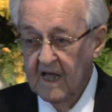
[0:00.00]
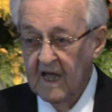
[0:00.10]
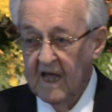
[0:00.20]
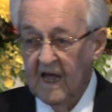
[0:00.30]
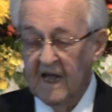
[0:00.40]

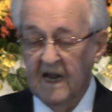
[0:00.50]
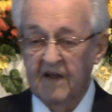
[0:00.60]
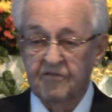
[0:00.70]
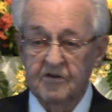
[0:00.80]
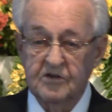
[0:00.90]
And
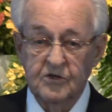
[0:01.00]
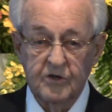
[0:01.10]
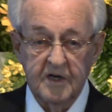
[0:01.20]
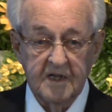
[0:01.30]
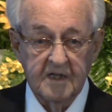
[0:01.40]
after
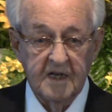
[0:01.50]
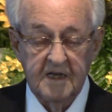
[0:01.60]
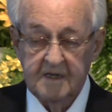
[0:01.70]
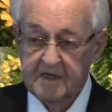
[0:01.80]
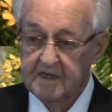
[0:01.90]
joining
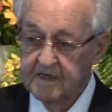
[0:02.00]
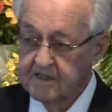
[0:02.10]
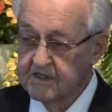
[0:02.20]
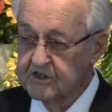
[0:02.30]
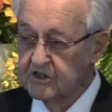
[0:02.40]

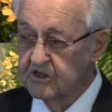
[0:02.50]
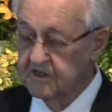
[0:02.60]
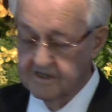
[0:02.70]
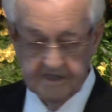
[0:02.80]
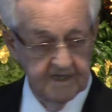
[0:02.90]
the
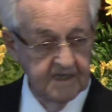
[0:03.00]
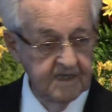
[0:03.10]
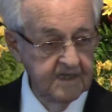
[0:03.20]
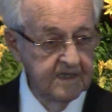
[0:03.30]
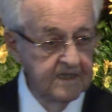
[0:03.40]
church, they
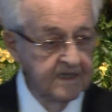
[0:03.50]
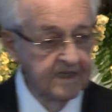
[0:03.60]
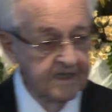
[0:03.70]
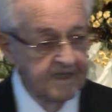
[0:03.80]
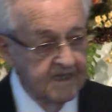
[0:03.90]

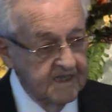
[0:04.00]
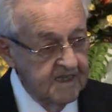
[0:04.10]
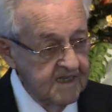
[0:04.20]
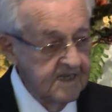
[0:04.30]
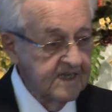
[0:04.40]

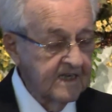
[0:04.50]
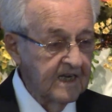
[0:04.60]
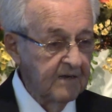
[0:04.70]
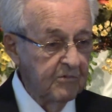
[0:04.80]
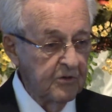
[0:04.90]

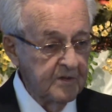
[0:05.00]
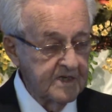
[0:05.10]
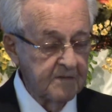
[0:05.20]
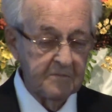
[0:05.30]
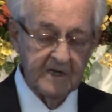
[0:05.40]
came to me and
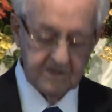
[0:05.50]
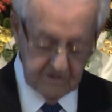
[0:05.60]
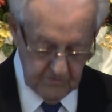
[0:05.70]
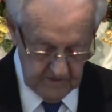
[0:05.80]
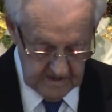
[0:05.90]
said,
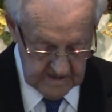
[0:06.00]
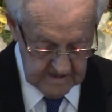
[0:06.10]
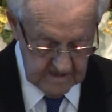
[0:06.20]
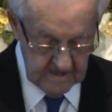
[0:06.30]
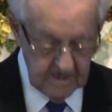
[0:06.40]
"Pastor, we'd
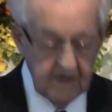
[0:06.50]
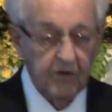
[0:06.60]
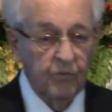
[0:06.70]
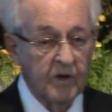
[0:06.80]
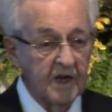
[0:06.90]

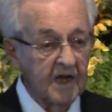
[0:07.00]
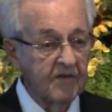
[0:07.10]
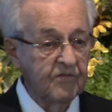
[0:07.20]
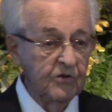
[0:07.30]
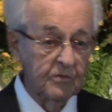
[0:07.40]

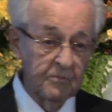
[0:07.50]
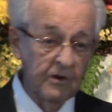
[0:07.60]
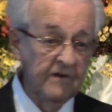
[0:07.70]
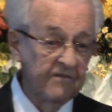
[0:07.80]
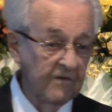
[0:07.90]
like for you to
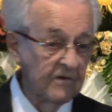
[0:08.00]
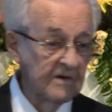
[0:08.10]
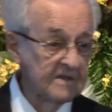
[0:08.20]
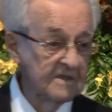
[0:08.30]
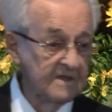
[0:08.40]
pray for
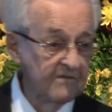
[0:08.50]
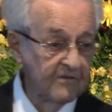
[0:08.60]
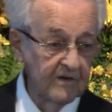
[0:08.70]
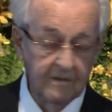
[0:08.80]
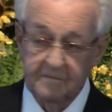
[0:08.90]
us and
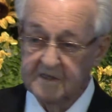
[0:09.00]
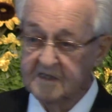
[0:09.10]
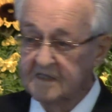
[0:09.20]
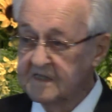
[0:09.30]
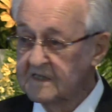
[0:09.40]
for our
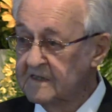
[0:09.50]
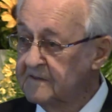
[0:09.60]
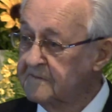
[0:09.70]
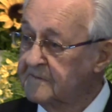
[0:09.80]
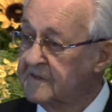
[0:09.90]
business,
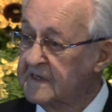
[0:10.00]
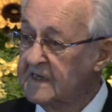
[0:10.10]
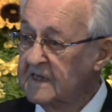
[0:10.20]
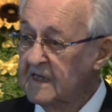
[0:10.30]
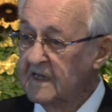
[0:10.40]

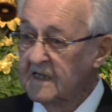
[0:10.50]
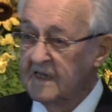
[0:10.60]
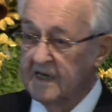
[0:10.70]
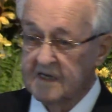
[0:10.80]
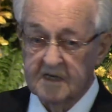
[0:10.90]

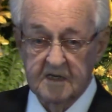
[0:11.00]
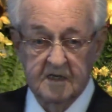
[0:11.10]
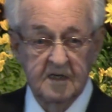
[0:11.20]
that